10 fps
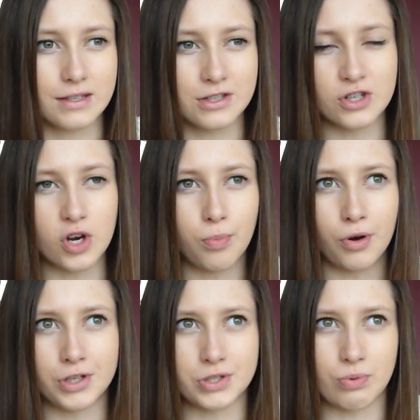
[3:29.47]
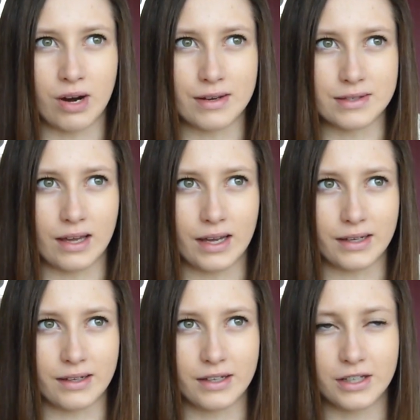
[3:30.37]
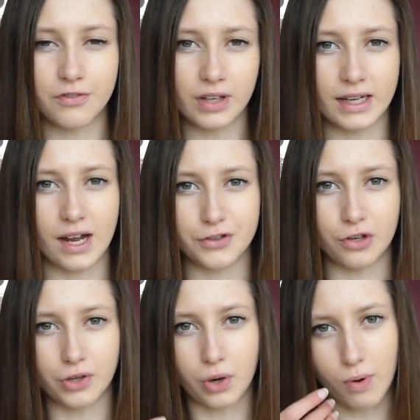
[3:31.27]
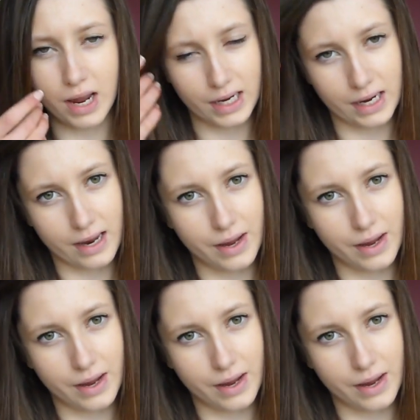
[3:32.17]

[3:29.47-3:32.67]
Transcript: There's no points where it's like you feel like you have to look away.